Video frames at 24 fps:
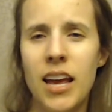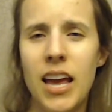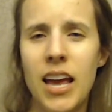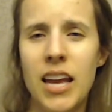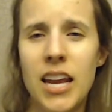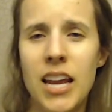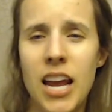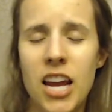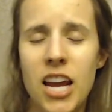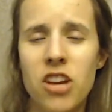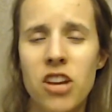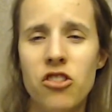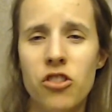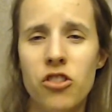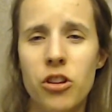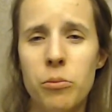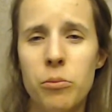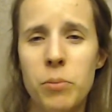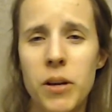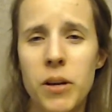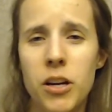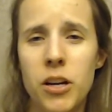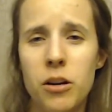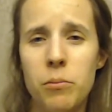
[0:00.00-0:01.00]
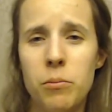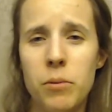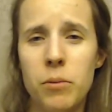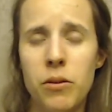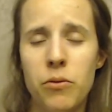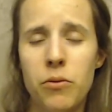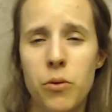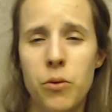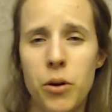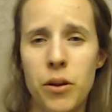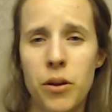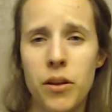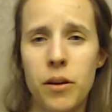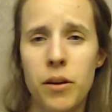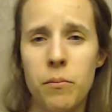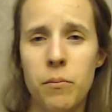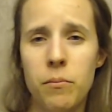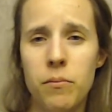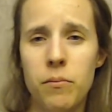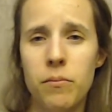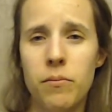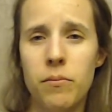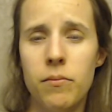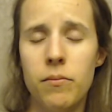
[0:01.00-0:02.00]
an angel appear before
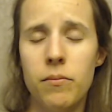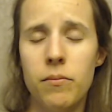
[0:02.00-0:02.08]
them